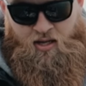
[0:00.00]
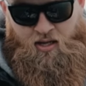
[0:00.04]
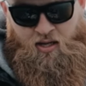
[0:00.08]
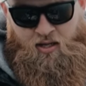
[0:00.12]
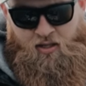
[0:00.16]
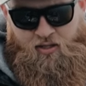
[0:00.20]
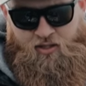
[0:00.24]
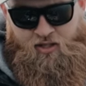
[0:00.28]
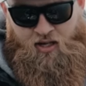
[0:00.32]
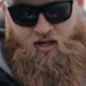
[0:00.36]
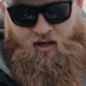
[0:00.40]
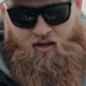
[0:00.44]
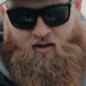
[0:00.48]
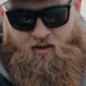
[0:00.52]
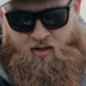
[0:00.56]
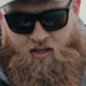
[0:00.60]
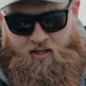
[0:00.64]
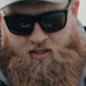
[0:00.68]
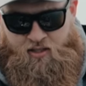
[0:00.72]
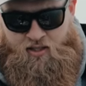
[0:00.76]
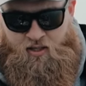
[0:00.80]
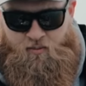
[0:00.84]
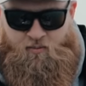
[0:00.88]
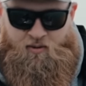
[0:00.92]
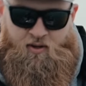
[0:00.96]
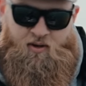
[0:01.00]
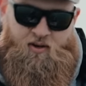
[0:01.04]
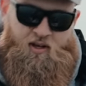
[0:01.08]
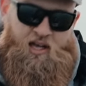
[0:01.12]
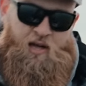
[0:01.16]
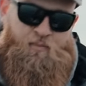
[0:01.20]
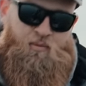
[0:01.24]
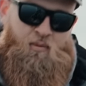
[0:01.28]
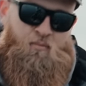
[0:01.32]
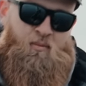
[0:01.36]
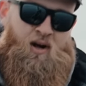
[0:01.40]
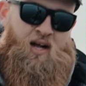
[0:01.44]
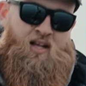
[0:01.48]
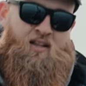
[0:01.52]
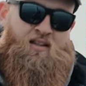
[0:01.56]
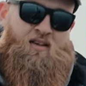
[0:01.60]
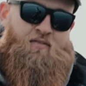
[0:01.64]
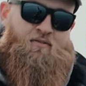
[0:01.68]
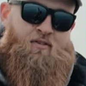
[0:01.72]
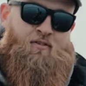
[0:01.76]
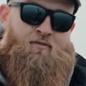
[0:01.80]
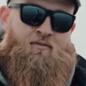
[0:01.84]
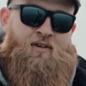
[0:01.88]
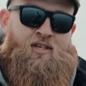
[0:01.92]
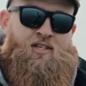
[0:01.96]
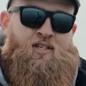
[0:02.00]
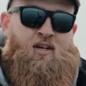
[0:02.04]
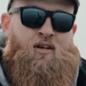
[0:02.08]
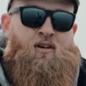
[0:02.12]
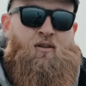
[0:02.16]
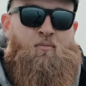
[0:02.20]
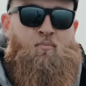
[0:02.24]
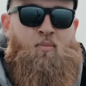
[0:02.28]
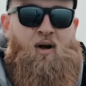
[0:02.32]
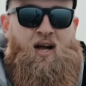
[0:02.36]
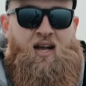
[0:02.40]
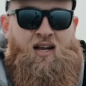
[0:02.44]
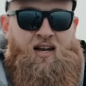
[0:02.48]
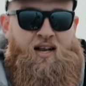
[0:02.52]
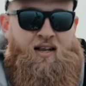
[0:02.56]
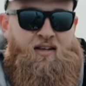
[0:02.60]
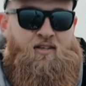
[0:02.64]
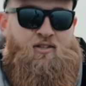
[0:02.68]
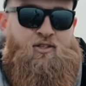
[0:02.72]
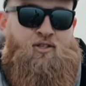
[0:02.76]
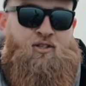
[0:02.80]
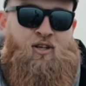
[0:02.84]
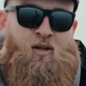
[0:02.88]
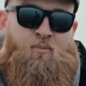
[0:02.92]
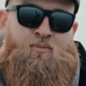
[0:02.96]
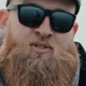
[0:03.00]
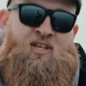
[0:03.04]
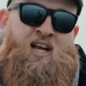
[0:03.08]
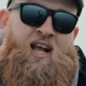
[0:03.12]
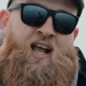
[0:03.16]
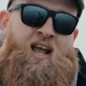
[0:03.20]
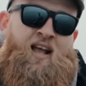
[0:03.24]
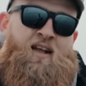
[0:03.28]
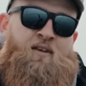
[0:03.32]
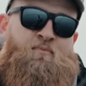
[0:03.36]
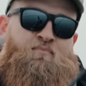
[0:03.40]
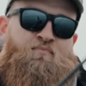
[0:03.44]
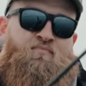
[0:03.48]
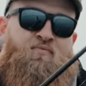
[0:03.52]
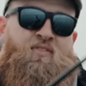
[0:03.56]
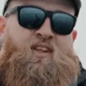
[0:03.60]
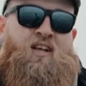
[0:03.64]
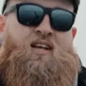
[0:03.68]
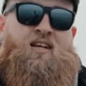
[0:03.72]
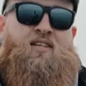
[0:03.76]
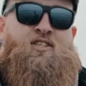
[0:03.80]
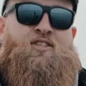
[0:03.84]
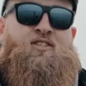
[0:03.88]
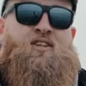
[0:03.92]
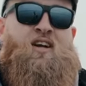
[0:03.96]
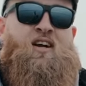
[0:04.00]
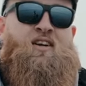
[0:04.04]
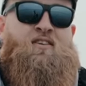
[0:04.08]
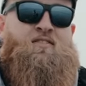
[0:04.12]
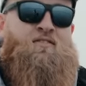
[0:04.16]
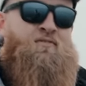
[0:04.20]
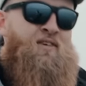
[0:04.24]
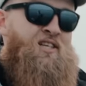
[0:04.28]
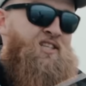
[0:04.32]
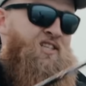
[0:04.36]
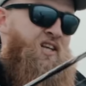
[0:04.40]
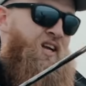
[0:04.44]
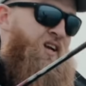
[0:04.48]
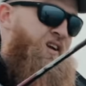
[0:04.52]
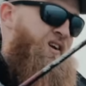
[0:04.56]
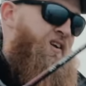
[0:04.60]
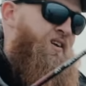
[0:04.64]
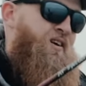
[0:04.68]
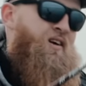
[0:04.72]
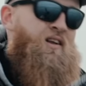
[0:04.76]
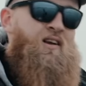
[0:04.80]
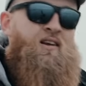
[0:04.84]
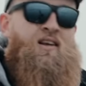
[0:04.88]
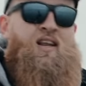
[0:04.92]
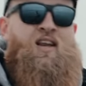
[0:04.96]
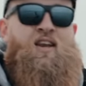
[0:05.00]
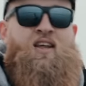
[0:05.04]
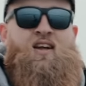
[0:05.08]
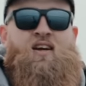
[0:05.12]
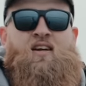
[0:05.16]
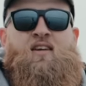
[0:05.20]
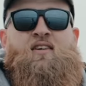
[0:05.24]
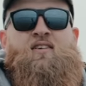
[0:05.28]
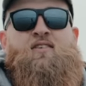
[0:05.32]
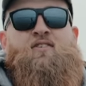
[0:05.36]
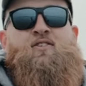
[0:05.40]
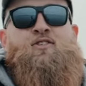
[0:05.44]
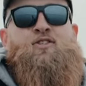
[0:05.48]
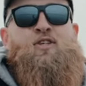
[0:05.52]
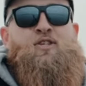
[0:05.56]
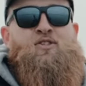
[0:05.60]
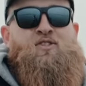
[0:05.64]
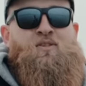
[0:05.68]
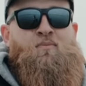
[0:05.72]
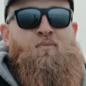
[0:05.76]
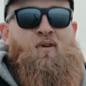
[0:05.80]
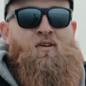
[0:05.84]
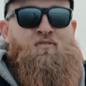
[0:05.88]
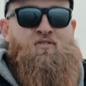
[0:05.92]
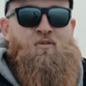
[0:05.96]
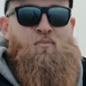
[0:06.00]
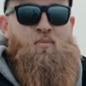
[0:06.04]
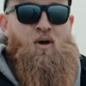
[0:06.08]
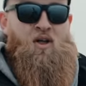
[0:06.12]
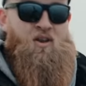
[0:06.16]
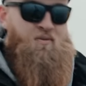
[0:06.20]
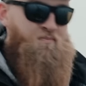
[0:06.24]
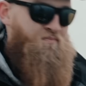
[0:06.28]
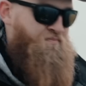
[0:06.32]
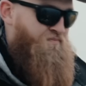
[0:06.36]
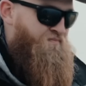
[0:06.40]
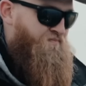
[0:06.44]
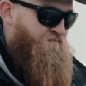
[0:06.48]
So it's something to keep in mind. If the fish are not biting, stop jigging and start fishing linear just above the bottom.